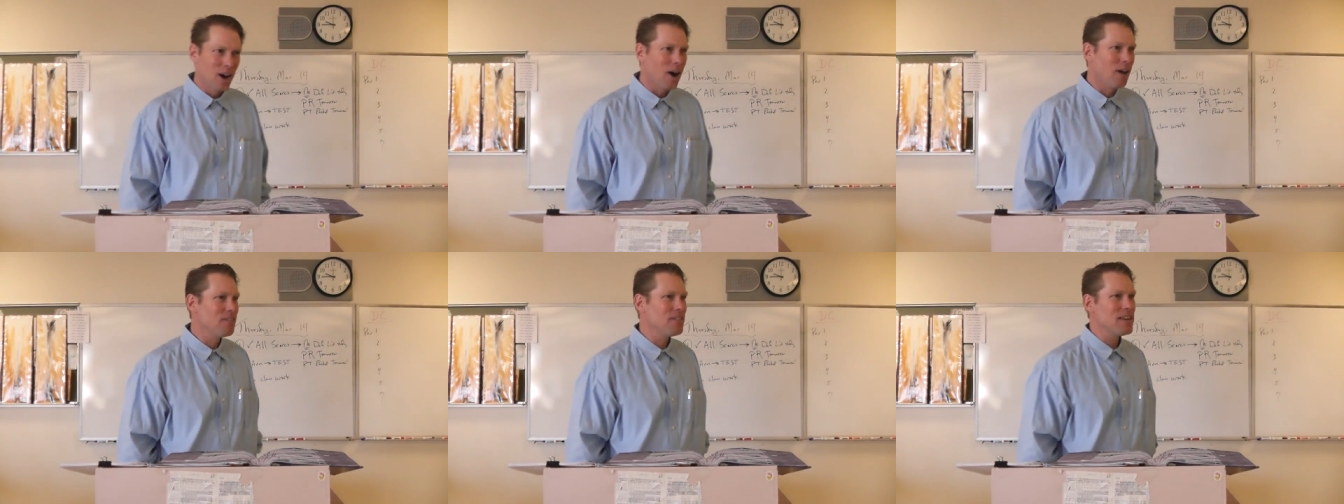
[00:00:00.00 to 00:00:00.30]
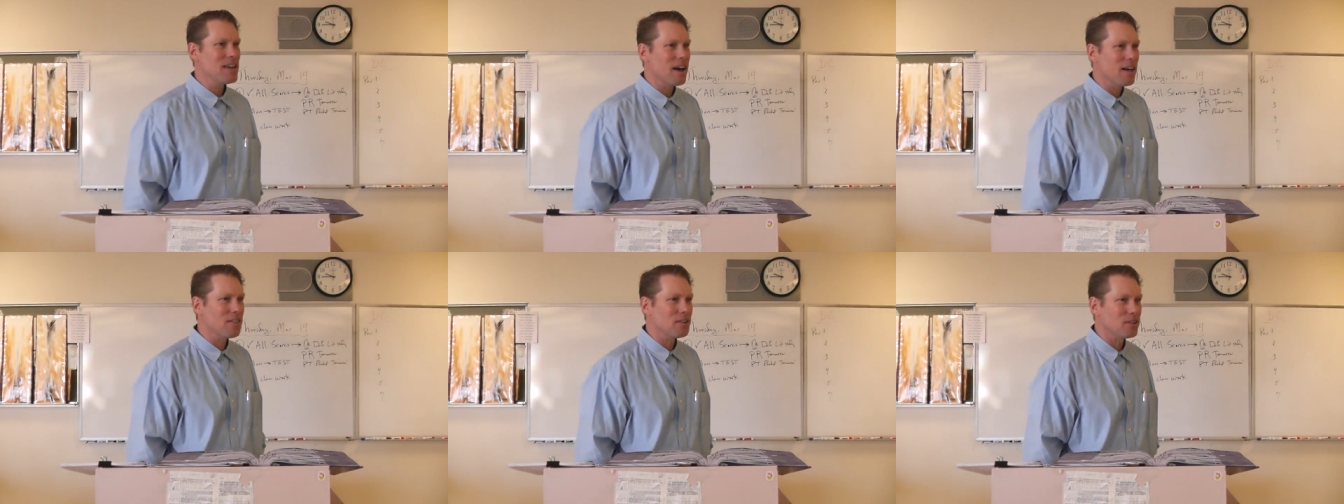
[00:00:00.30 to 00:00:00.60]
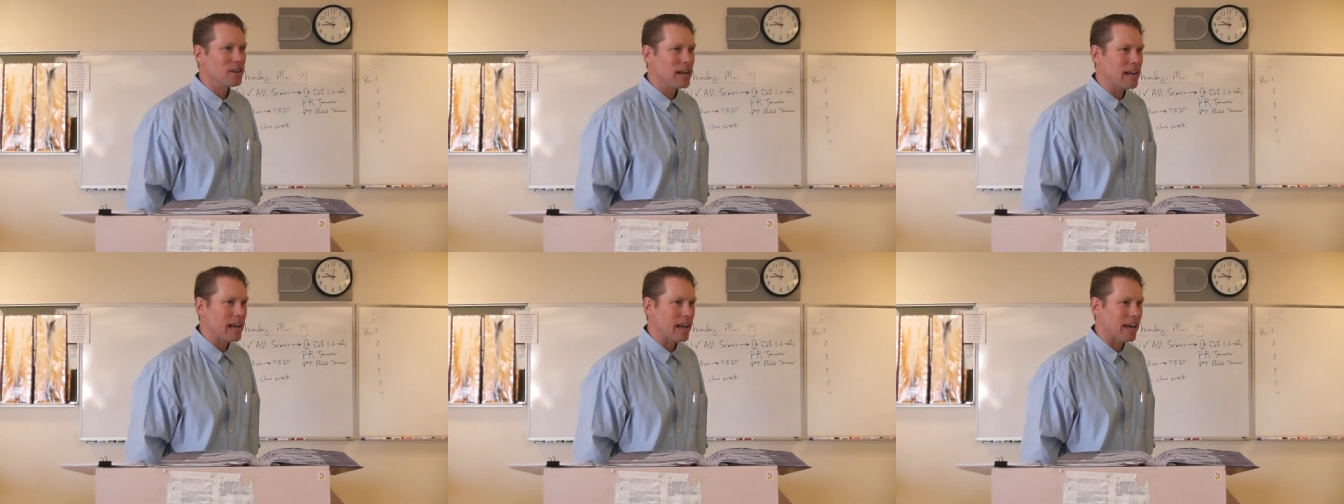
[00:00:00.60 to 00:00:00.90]
On the
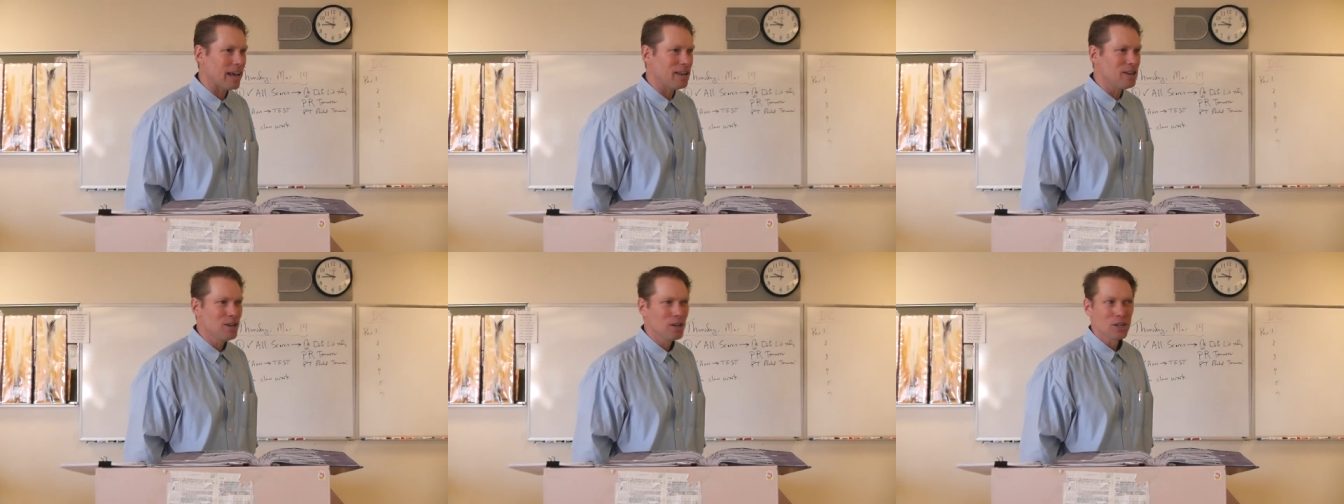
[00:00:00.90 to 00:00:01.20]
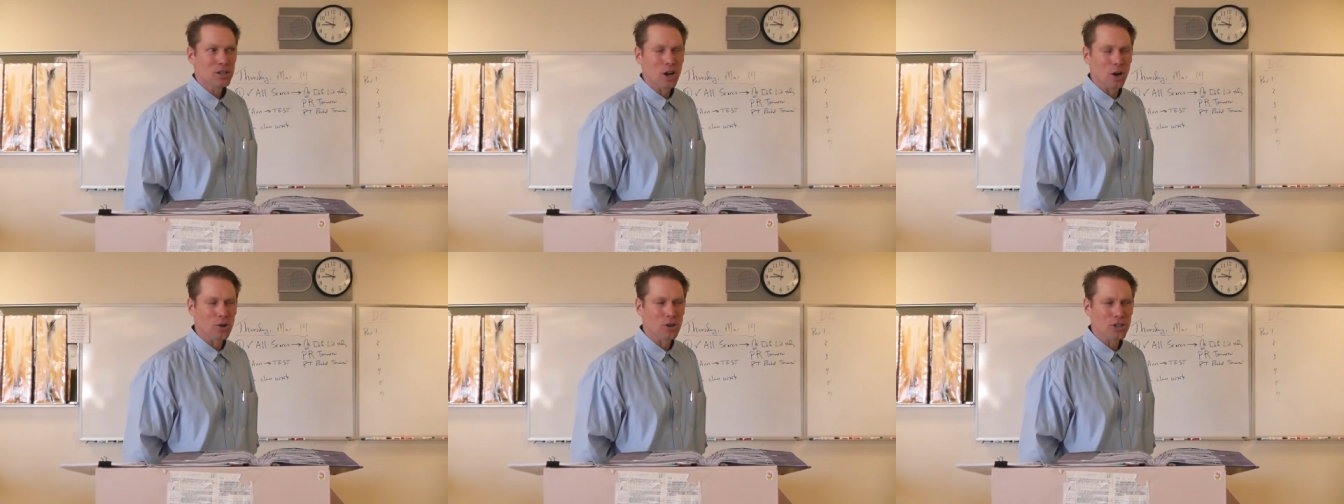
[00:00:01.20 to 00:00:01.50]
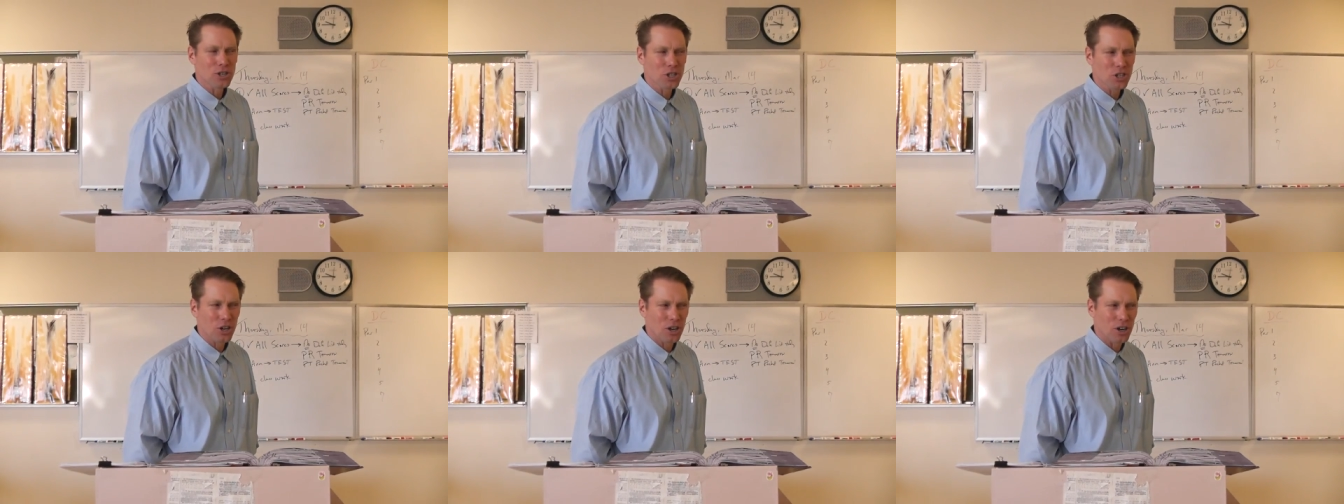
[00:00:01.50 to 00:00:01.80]
other hand, go
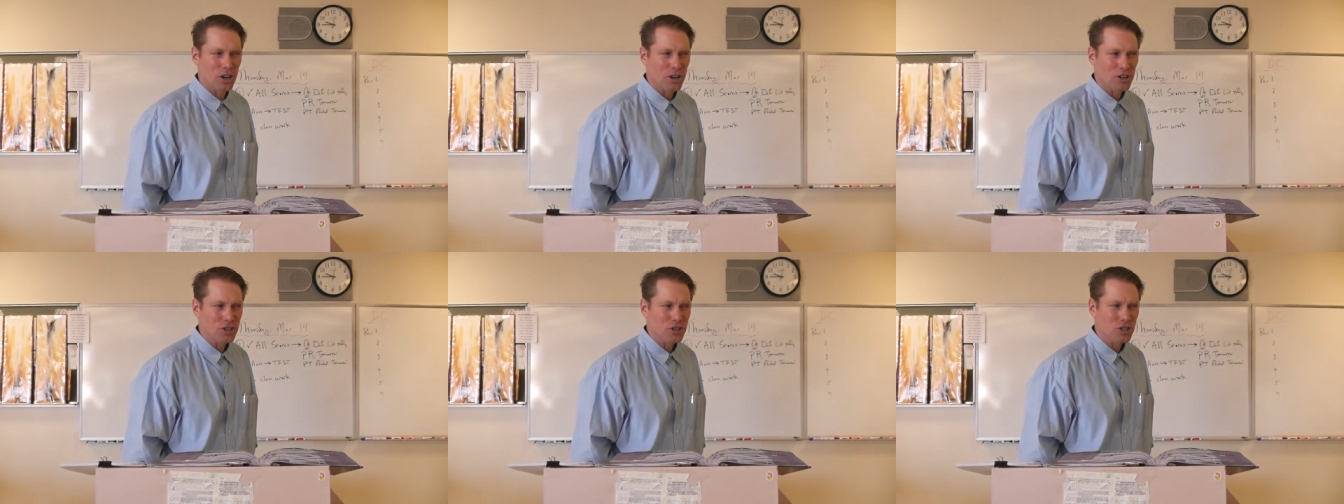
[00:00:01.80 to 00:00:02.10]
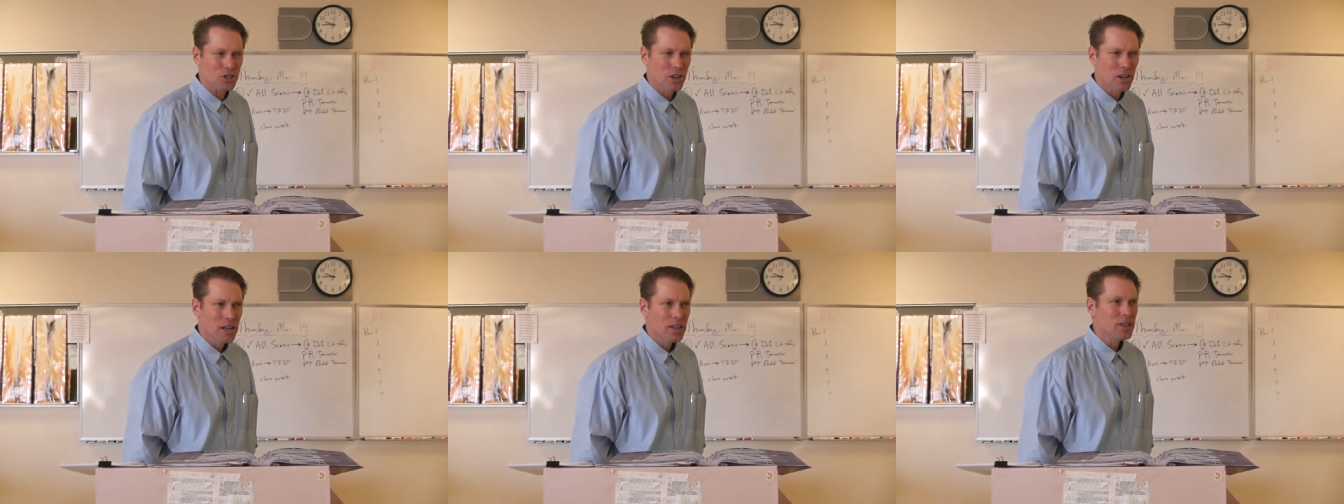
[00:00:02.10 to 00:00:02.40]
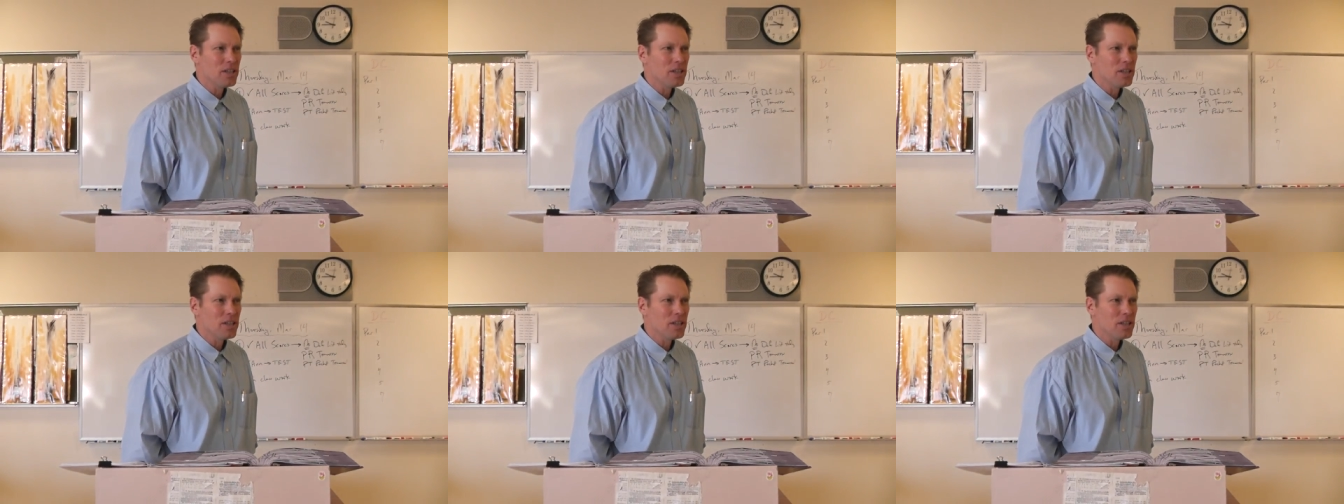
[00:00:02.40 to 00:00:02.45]
to church.